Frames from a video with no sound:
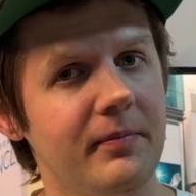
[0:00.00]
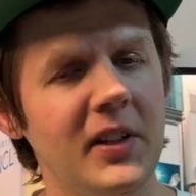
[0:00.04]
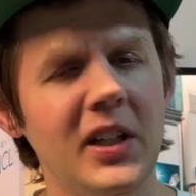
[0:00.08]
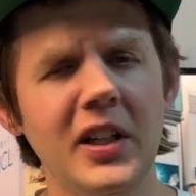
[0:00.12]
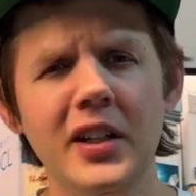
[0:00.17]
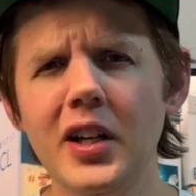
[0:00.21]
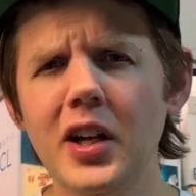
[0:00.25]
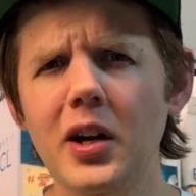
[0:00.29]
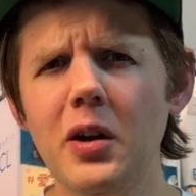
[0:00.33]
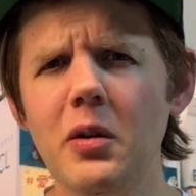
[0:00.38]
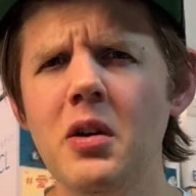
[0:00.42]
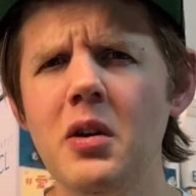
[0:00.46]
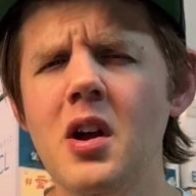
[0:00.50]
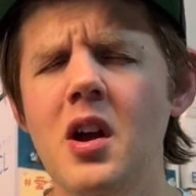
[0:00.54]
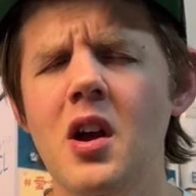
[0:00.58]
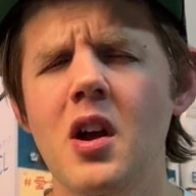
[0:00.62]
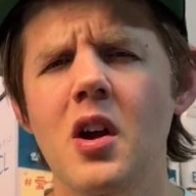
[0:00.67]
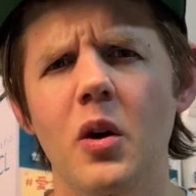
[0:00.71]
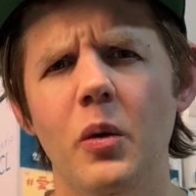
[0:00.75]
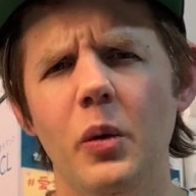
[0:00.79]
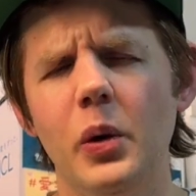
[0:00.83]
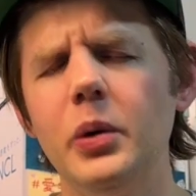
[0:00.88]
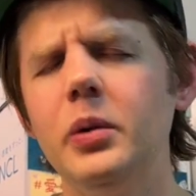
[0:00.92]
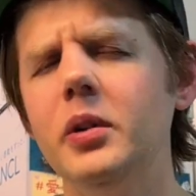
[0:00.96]
Now,
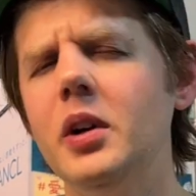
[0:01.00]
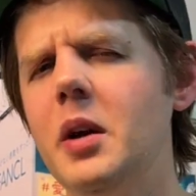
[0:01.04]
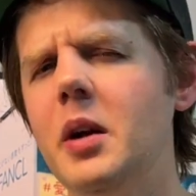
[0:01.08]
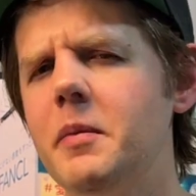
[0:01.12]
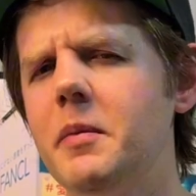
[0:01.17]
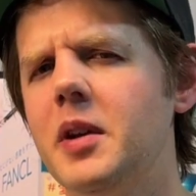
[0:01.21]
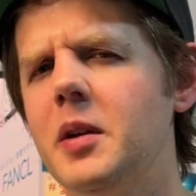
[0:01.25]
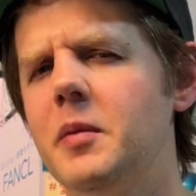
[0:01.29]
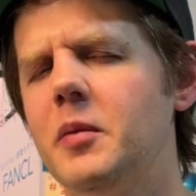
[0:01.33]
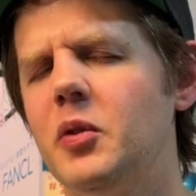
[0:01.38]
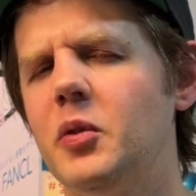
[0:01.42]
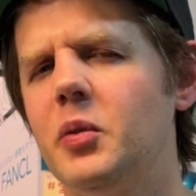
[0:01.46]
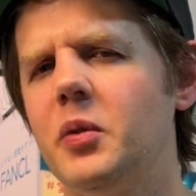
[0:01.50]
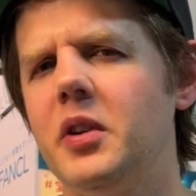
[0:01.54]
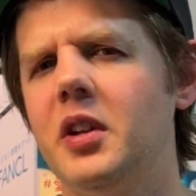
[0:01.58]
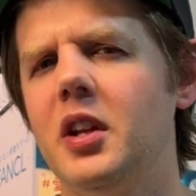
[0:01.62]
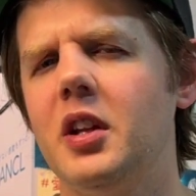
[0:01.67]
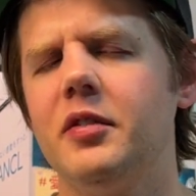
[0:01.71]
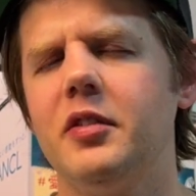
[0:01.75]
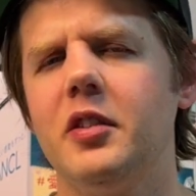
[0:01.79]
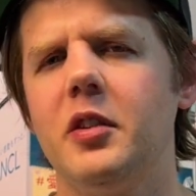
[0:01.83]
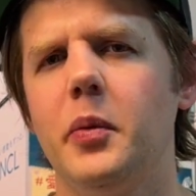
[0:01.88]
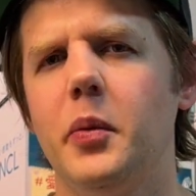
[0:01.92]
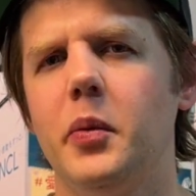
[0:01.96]
what do I mean between the
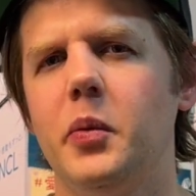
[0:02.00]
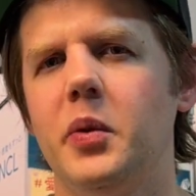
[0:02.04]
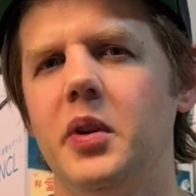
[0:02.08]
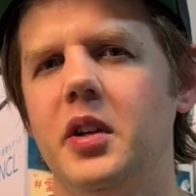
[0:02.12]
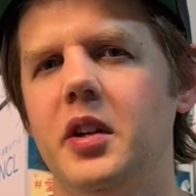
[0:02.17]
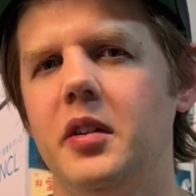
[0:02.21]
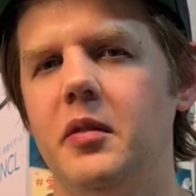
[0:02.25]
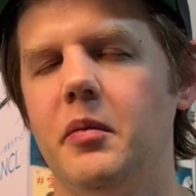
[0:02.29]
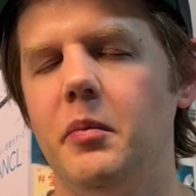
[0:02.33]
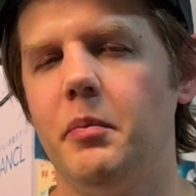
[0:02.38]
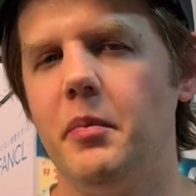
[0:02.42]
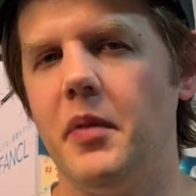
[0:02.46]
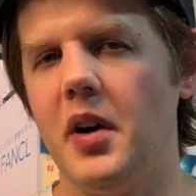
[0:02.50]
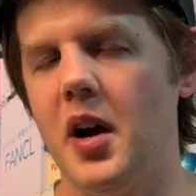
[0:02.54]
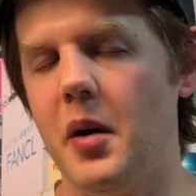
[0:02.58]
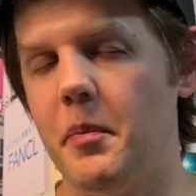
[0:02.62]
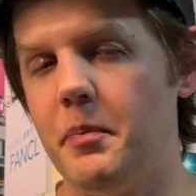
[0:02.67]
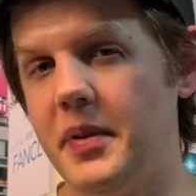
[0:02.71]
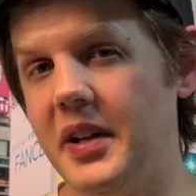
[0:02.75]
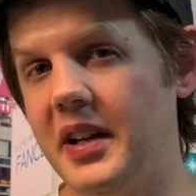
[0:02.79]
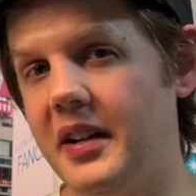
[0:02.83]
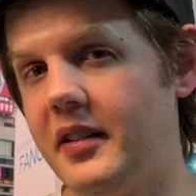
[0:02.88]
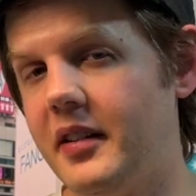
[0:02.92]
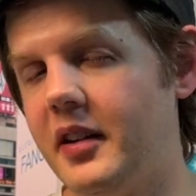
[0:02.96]
difference between a
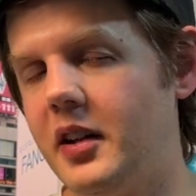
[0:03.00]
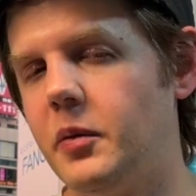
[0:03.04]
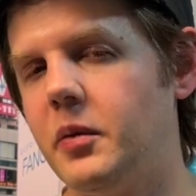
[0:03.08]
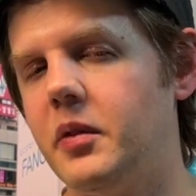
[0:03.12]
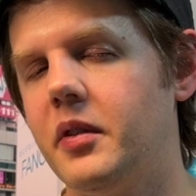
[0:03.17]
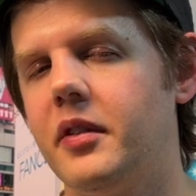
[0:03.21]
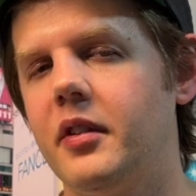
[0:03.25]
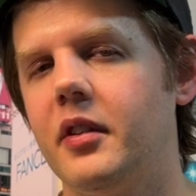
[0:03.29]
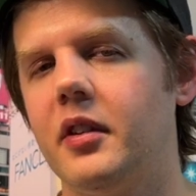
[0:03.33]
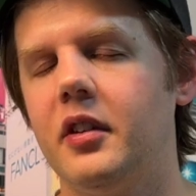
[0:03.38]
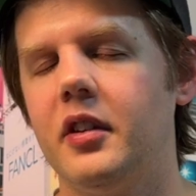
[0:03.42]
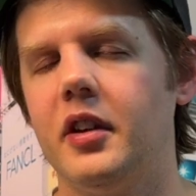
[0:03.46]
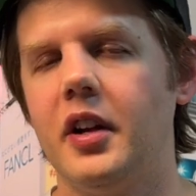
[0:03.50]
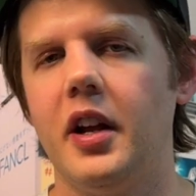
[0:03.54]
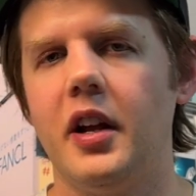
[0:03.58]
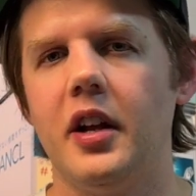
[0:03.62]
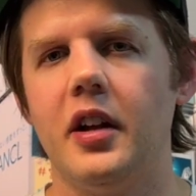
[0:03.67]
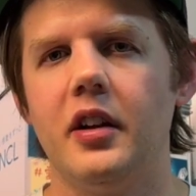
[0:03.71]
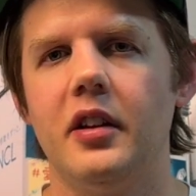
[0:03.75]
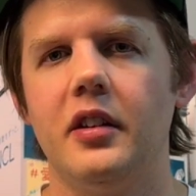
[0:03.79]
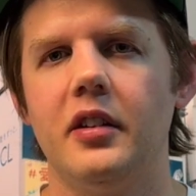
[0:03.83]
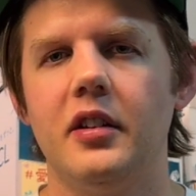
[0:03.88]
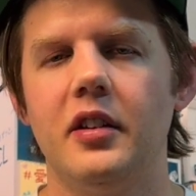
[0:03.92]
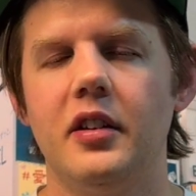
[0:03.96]
beat sequencer
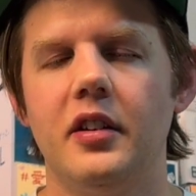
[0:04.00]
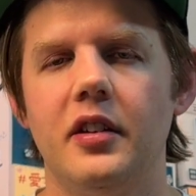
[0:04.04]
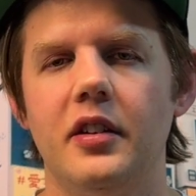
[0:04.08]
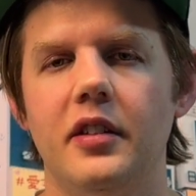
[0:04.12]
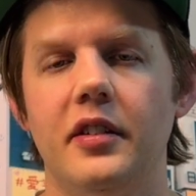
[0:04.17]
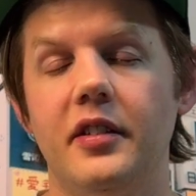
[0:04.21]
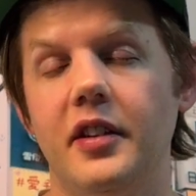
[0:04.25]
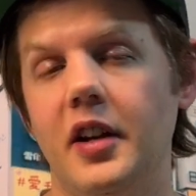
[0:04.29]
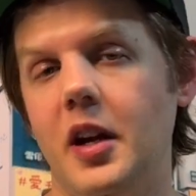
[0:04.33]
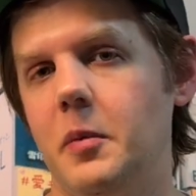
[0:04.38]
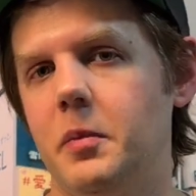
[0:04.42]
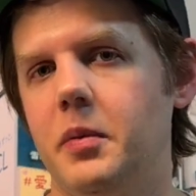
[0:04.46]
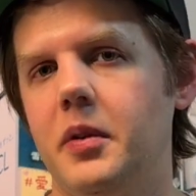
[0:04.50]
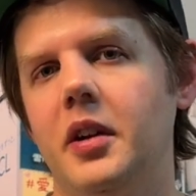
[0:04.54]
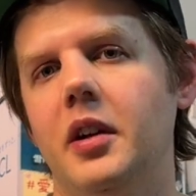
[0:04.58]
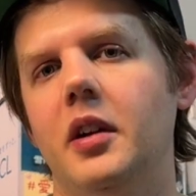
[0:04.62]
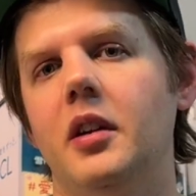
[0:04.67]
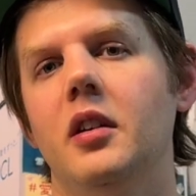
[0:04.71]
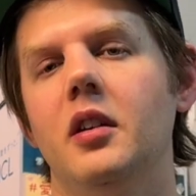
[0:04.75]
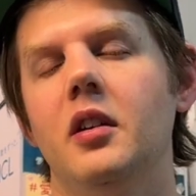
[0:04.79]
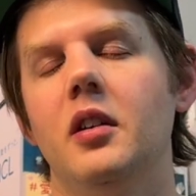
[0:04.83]
and sampling?